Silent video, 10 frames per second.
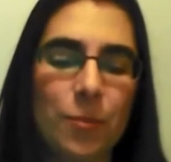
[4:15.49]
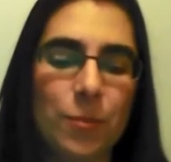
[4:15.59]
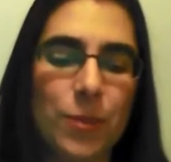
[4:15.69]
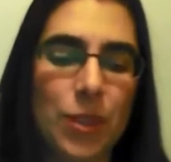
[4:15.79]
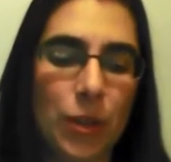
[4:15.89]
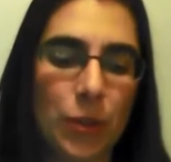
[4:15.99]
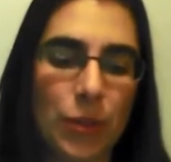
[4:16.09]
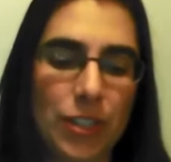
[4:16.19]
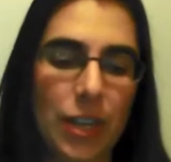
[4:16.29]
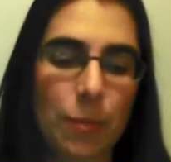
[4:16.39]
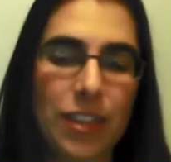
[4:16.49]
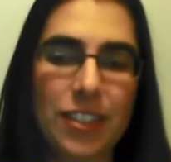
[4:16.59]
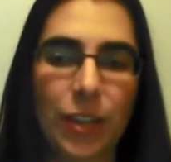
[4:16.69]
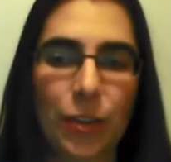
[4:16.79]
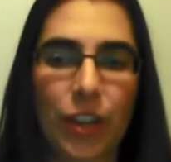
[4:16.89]
So the database
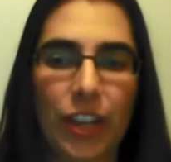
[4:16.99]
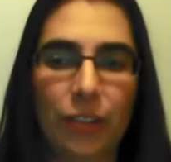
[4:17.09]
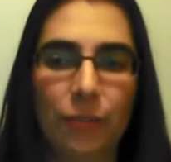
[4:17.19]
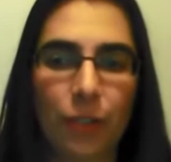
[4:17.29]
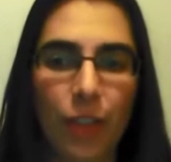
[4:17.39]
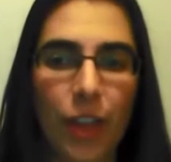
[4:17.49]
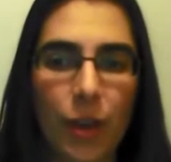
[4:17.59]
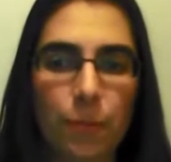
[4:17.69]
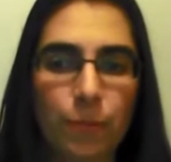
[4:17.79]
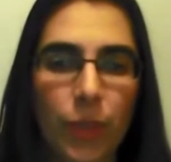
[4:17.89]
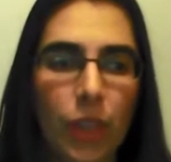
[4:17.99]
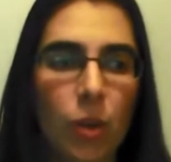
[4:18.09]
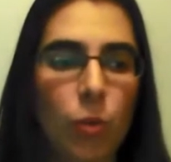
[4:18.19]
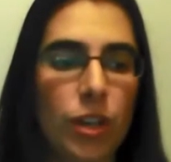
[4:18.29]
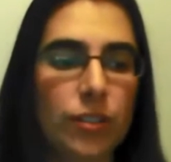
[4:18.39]
I created for them
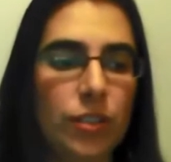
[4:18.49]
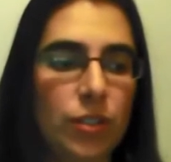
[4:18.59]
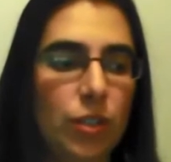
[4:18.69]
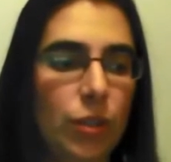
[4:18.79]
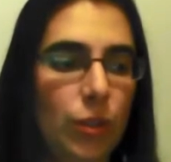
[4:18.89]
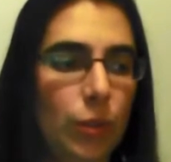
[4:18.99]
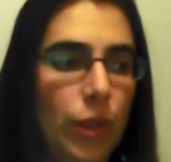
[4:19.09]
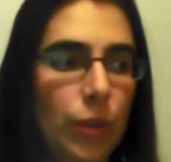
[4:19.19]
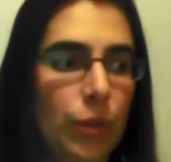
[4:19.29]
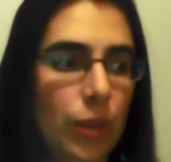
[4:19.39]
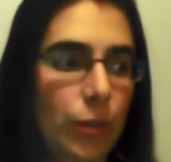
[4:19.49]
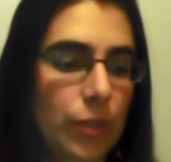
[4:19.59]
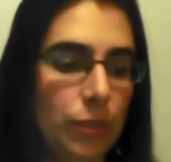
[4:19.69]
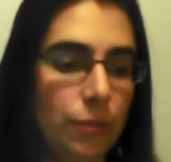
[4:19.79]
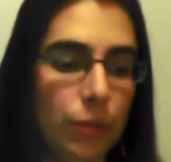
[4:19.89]
was it was
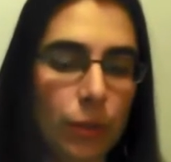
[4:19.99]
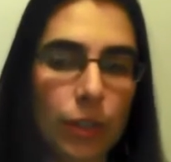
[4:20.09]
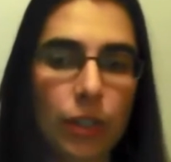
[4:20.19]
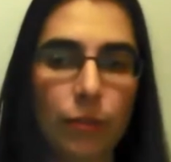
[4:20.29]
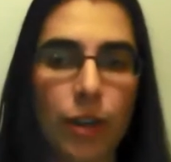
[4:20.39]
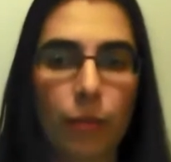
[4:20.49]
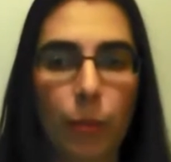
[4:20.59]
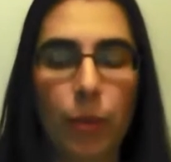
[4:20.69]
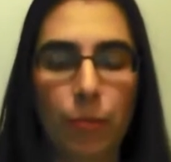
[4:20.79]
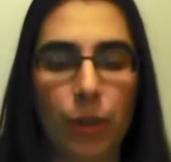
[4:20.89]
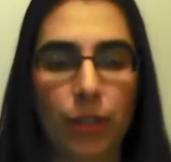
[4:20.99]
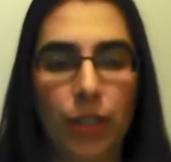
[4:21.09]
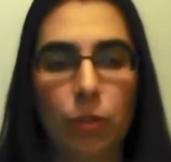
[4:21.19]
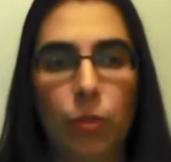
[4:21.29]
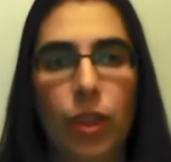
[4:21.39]
a floor of a government
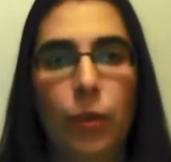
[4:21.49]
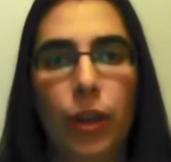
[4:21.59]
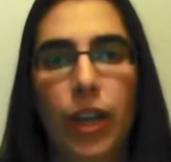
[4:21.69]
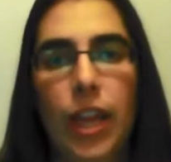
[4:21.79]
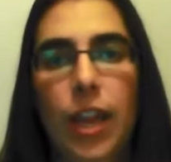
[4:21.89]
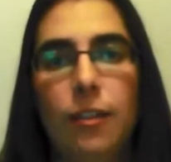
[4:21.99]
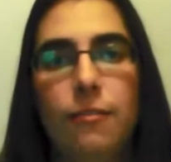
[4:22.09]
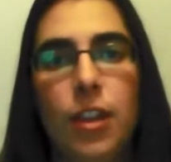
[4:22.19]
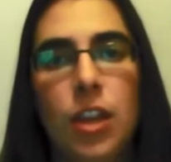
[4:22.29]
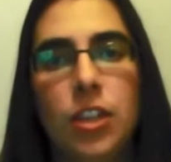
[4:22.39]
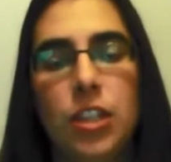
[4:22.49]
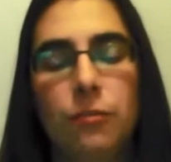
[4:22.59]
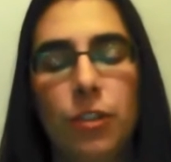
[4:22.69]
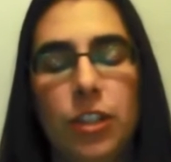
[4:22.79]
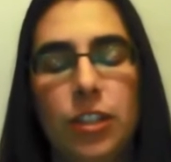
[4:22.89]
building where they were going to have
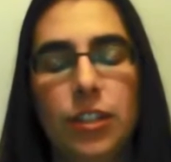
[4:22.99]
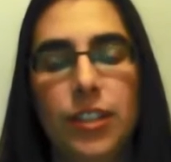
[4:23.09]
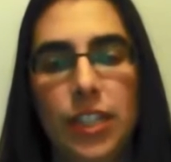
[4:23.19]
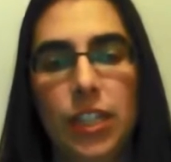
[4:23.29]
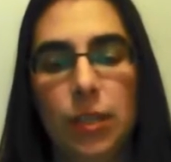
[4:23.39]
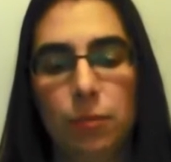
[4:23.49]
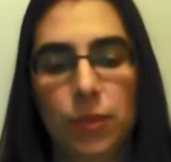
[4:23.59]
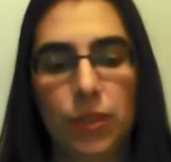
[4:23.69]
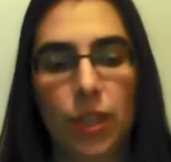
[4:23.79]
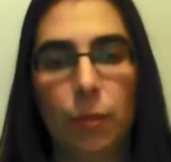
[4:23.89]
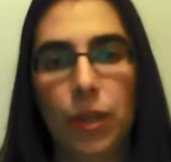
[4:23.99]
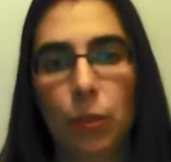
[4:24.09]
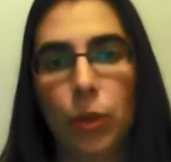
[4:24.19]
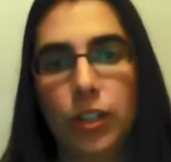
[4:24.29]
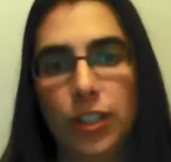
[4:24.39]
different teams come in and
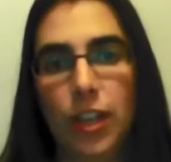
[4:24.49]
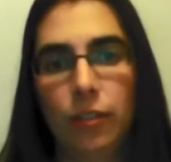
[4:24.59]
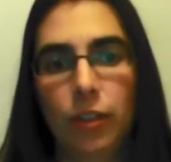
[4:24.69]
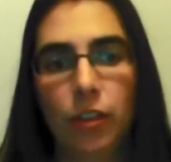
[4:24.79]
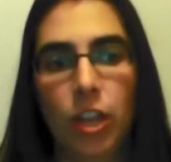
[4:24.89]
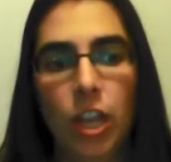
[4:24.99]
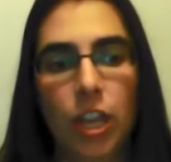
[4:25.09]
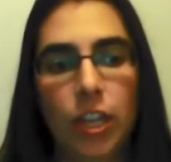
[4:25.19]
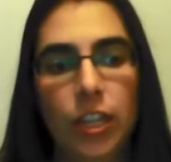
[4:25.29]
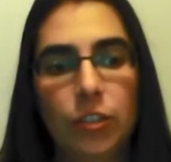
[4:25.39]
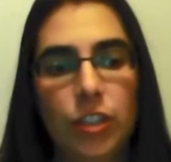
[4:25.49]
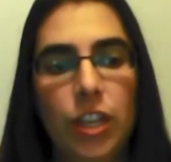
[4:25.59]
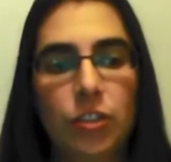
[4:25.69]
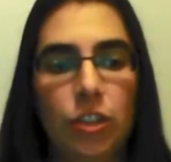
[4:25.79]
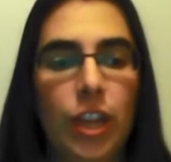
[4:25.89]
work together, and each
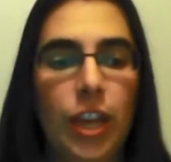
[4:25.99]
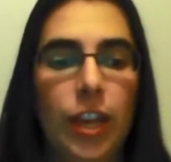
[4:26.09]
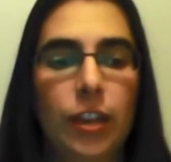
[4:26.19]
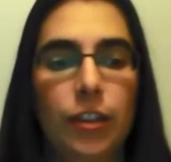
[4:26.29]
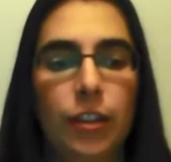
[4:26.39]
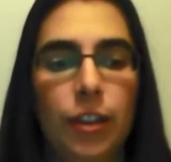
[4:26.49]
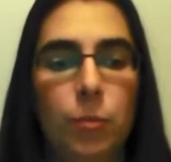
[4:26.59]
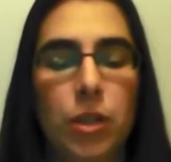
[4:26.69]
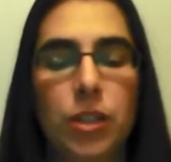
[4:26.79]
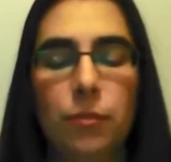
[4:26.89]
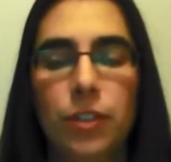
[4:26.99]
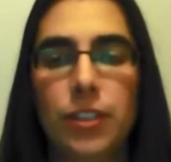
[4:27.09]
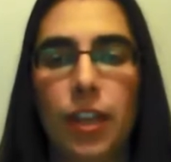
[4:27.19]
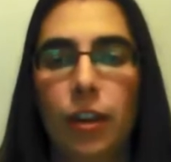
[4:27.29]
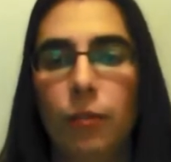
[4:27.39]
station had a different
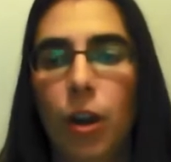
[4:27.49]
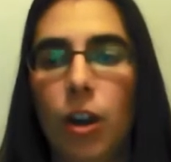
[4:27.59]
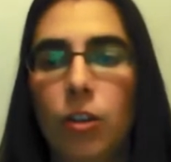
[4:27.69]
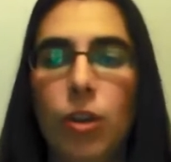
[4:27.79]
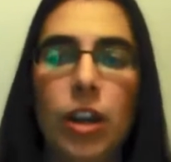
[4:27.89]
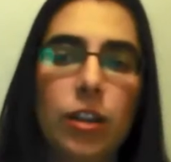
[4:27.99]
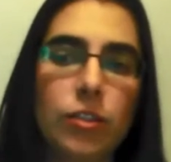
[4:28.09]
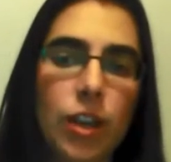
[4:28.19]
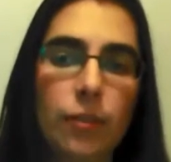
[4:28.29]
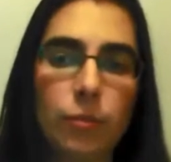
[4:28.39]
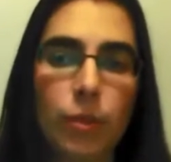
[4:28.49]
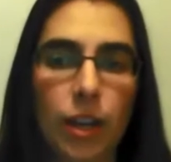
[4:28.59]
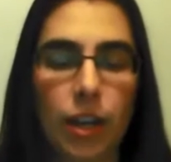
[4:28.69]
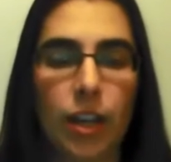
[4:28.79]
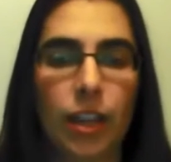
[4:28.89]
set of hardware and
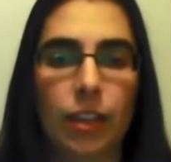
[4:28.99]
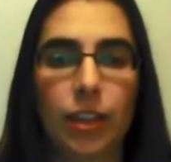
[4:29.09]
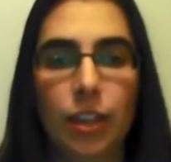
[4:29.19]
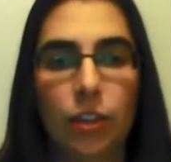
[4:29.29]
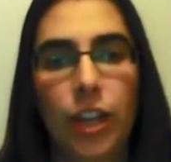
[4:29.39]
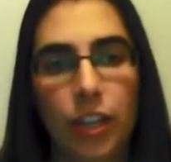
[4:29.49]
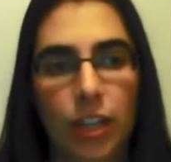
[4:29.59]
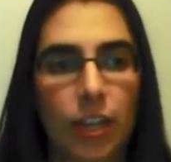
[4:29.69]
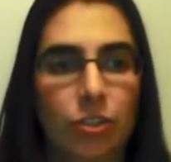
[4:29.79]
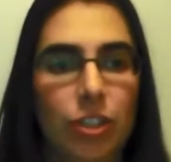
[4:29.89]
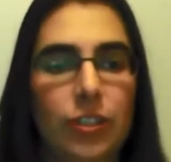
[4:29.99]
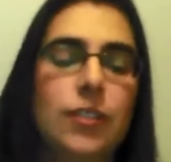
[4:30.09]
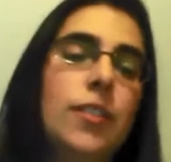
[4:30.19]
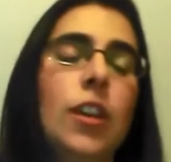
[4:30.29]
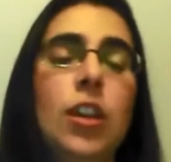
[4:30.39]
software and internet connections.